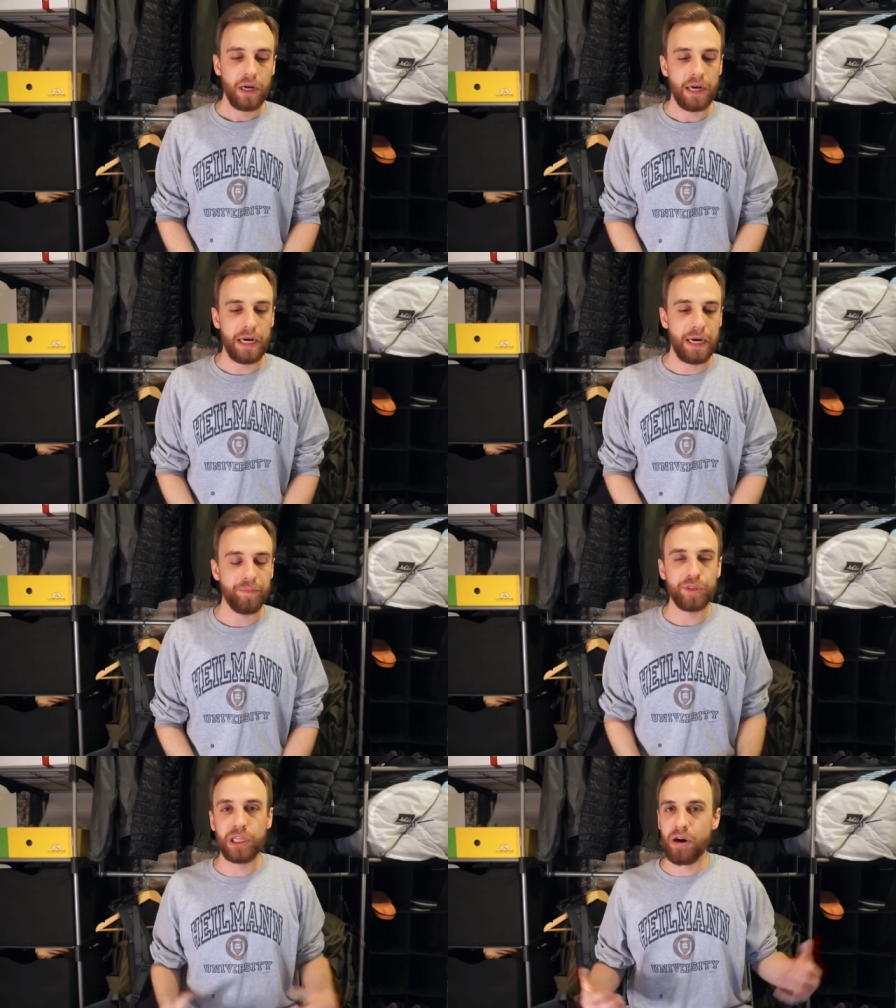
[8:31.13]

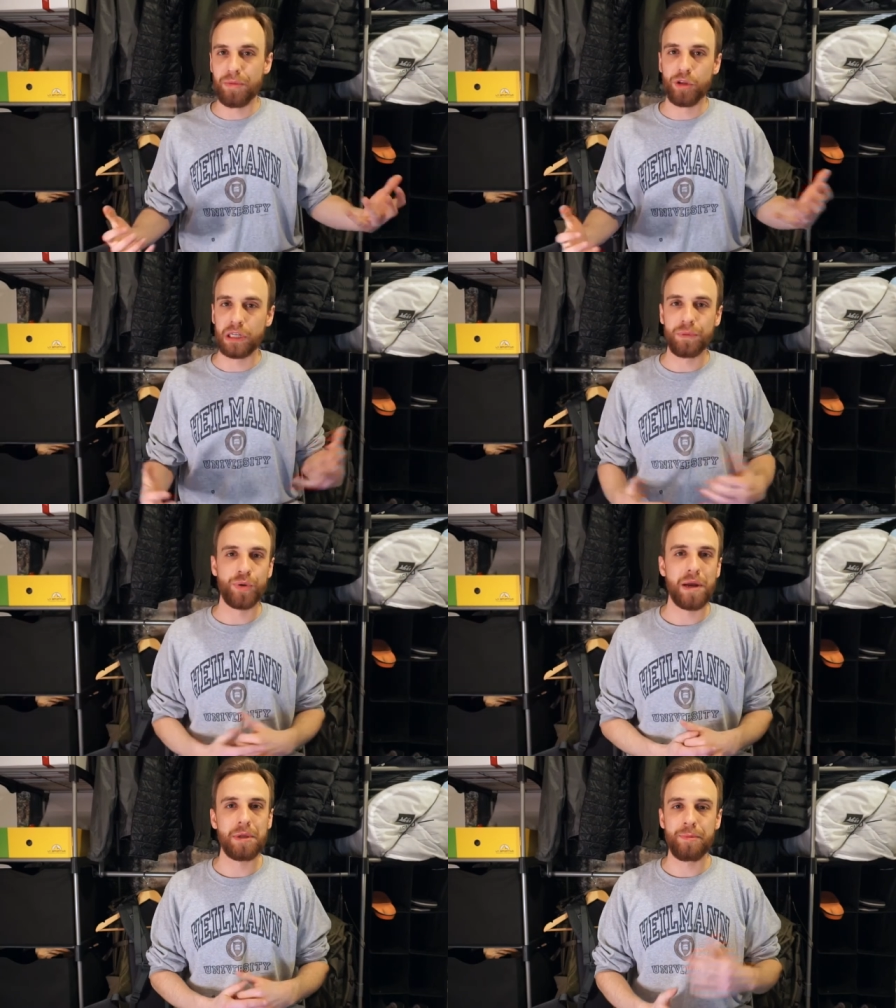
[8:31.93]
um, you know, I'm looking
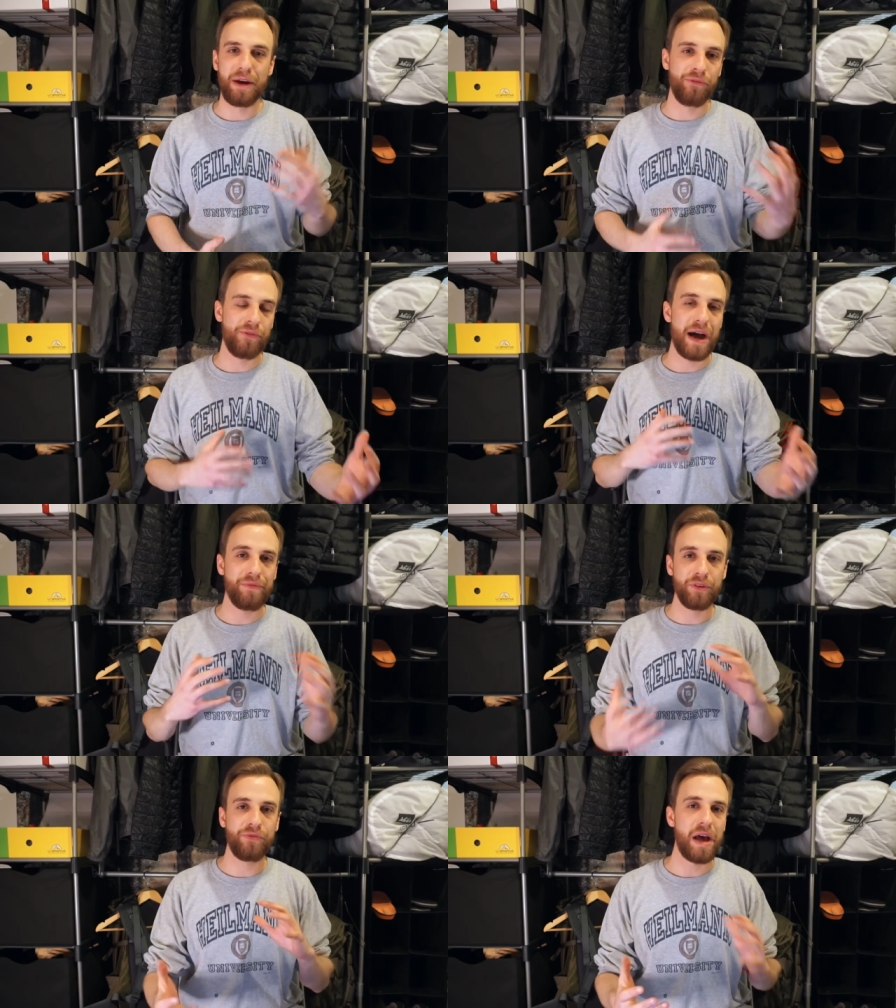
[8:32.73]
probably about
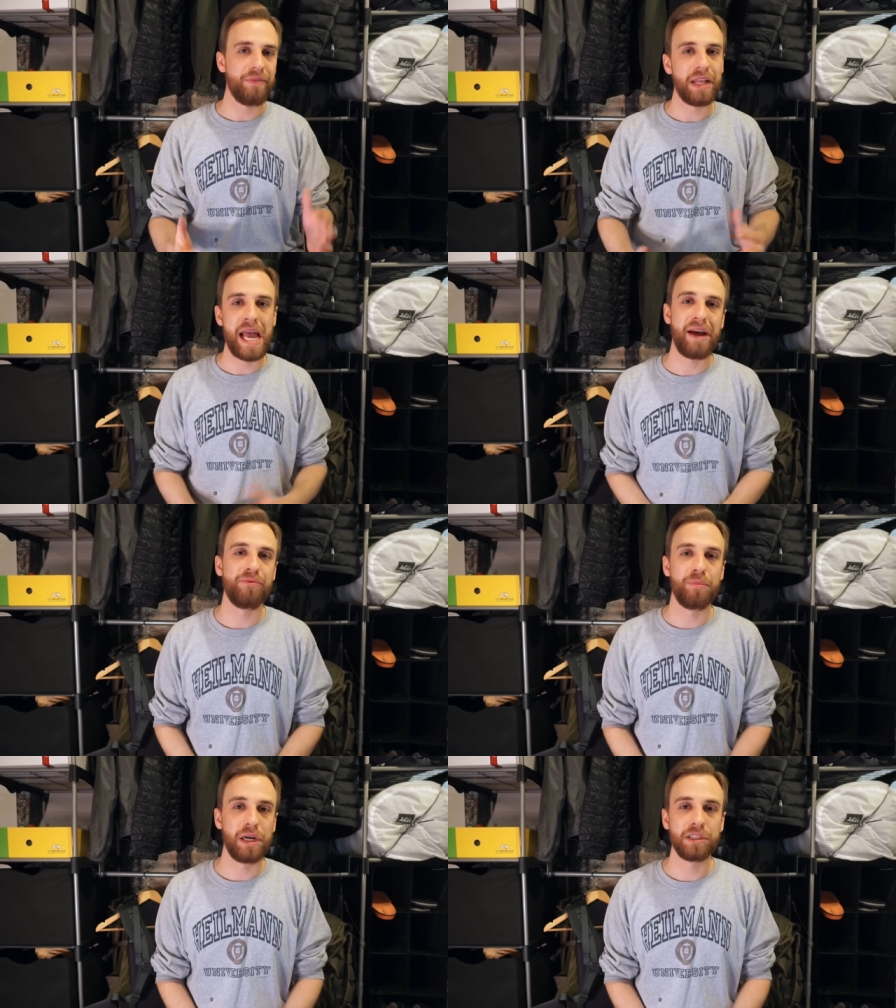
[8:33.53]
five to five and a
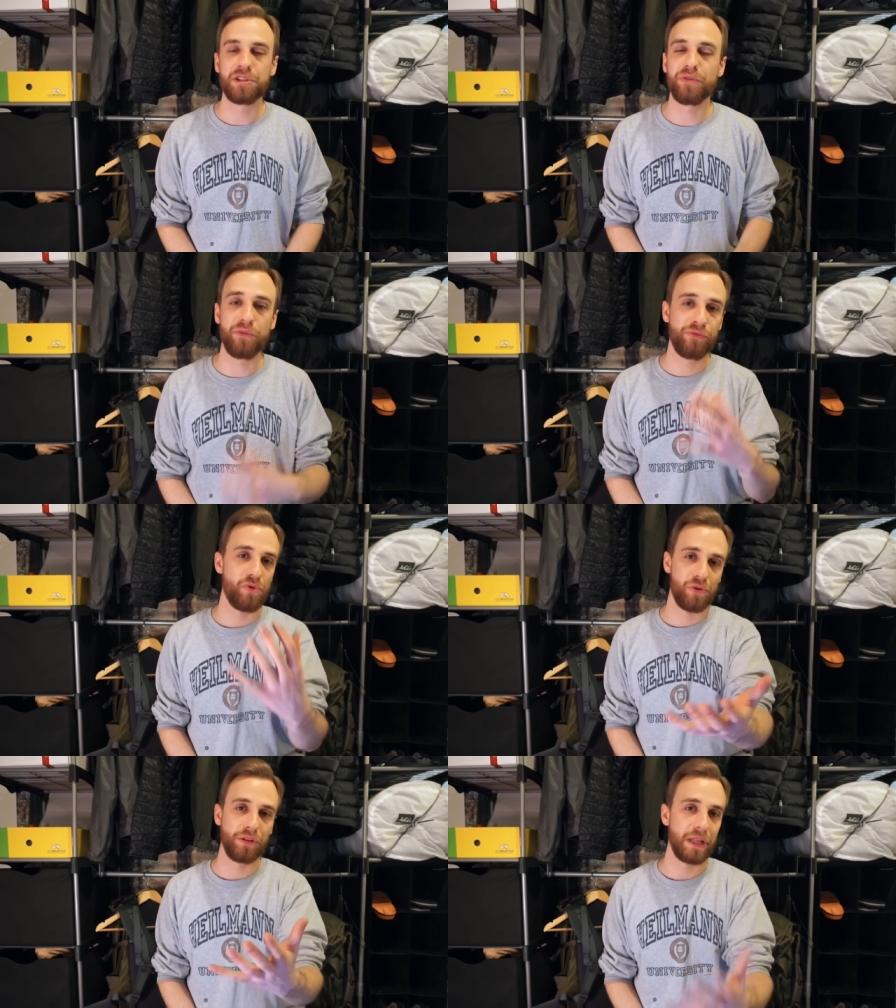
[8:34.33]
half months
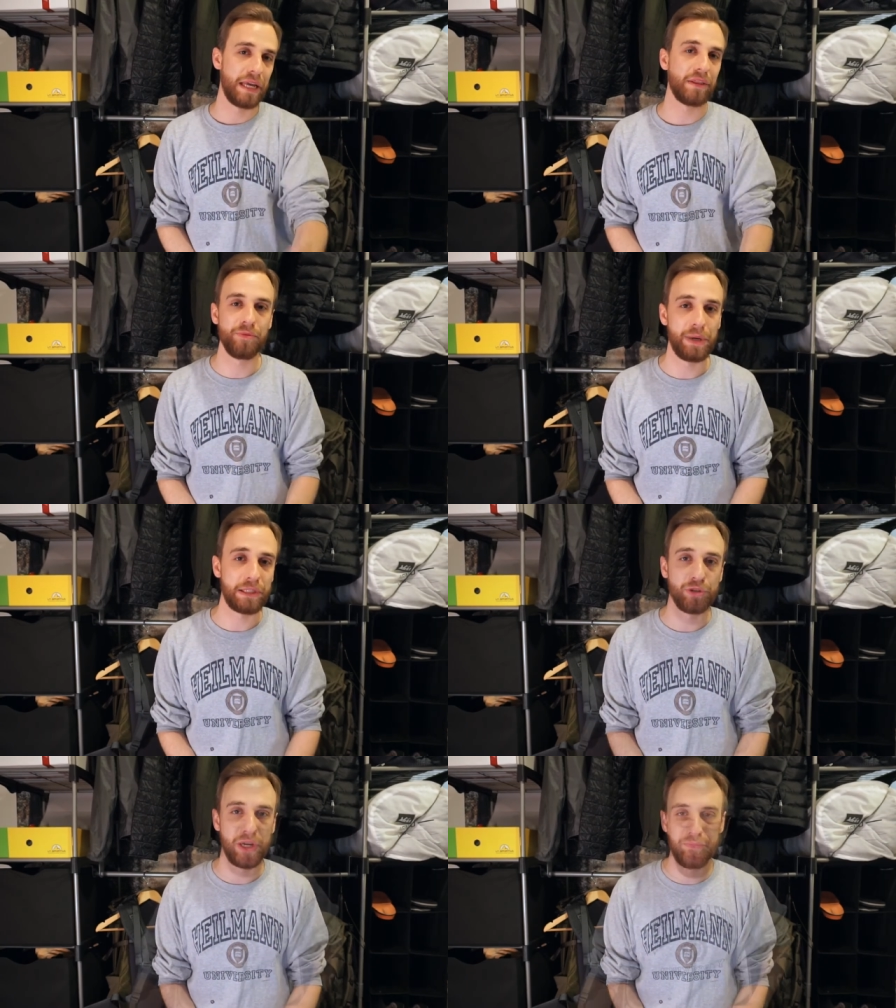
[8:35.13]
for the length of my
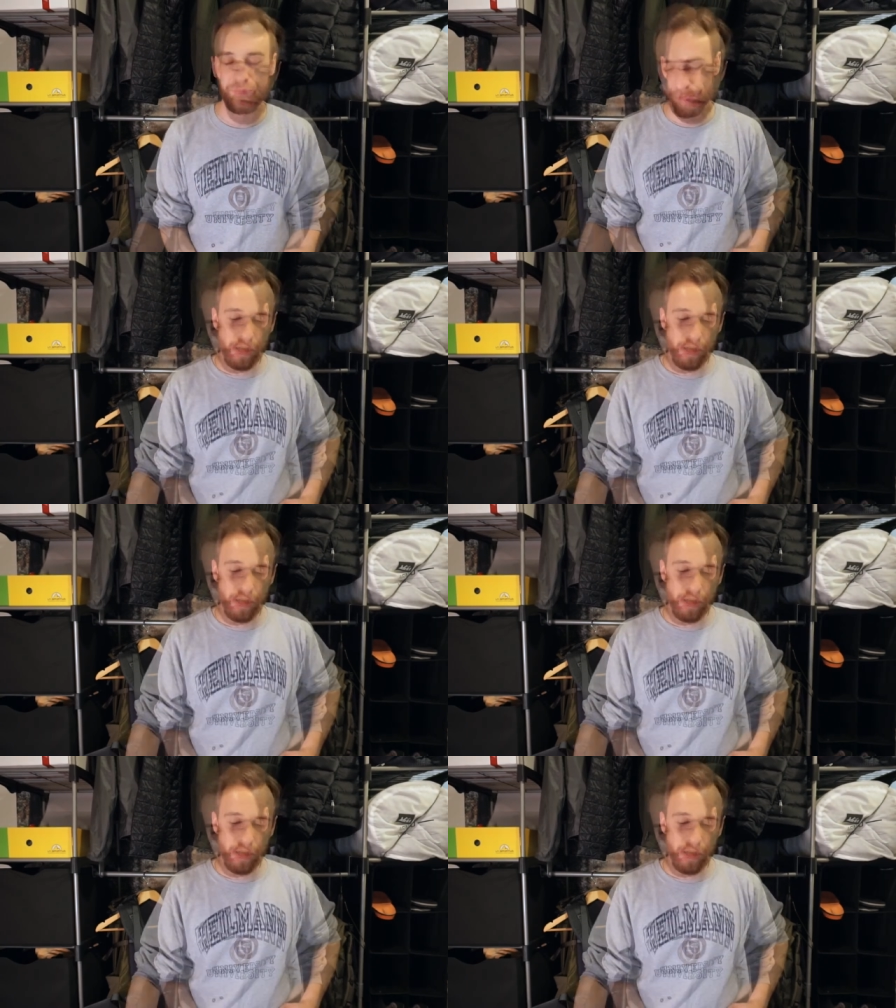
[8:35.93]
trip.